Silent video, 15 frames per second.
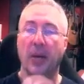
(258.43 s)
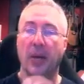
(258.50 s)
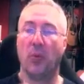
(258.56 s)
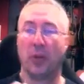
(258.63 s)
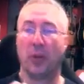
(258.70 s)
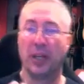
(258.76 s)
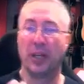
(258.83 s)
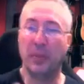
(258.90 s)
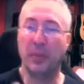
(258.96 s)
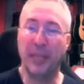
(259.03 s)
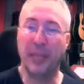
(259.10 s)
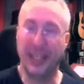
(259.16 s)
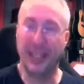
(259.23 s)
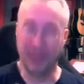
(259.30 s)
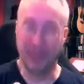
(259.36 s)
We're going to
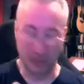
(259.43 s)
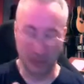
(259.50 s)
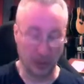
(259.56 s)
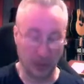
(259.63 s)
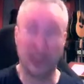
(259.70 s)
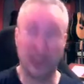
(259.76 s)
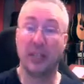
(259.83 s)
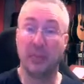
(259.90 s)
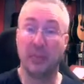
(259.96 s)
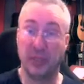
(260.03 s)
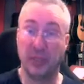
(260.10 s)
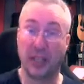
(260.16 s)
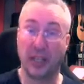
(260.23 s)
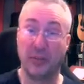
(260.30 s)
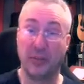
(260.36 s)
be using a
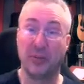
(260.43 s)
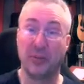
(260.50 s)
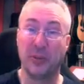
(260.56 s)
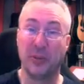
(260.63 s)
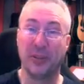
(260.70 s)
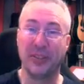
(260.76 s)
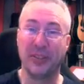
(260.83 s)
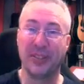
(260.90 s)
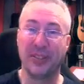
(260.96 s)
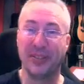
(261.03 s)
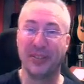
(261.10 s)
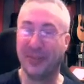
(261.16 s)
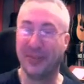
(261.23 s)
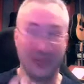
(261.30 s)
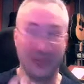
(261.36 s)
set of rules.
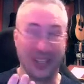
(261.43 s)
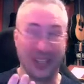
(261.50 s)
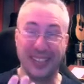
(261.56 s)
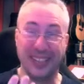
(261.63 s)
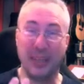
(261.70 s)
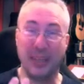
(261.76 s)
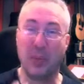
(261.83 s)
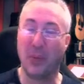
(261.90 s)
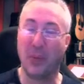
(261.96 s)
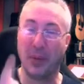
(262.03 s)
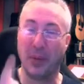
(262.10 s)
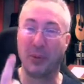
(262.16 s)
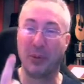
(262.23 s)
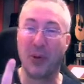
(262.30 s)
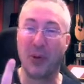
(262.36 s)
Very simple.
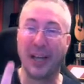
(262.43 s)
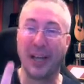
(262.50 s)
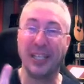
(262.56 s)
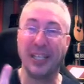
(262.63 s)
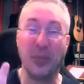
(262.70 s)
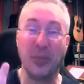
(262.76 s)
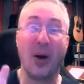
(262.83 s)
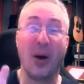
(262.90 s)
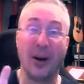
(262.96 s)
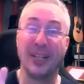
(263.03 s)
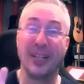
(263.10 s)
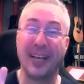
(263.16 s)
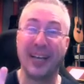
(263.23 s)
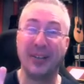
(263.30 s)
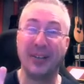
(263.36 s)
Number 1, you are
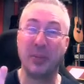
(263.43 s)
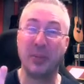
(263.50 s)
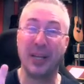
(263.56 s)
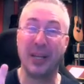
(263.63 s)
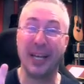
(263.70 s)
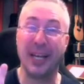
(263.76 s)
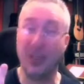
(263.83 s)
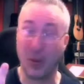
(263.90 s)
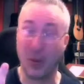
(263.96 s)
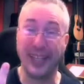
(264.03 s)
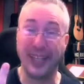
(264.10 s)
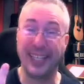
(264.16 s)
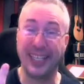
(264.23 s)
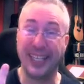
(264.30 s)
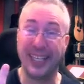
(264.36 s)
allowed to play
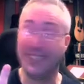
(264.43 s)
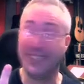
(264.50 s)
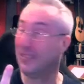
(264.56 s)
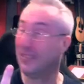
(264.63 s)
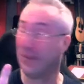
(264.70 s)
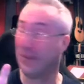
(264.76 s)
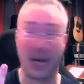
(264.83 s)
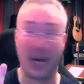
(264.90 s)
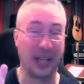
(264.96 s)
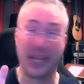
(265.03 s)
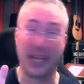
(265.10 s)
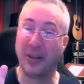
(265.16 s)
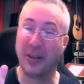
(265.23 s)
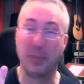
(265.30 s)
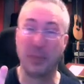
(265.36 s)
white keys. You are not
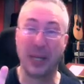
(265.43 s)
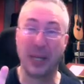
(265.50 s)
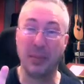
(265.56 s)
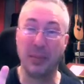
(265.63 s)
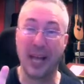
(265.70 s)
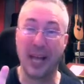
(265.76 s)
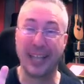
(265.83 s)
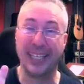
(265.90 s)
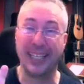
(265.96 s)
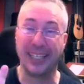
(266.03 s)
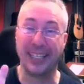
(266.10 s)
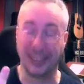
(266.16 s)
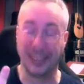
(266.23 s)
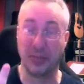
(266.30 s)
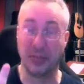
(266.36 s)
allowed to play black
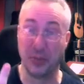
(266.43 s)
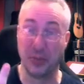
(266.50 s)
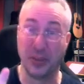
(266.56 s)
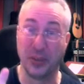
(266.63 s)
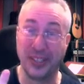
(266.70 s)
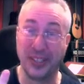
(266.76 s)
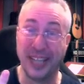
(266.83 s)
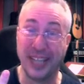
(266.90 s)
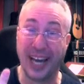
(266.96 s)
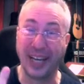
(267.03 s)
keys for today.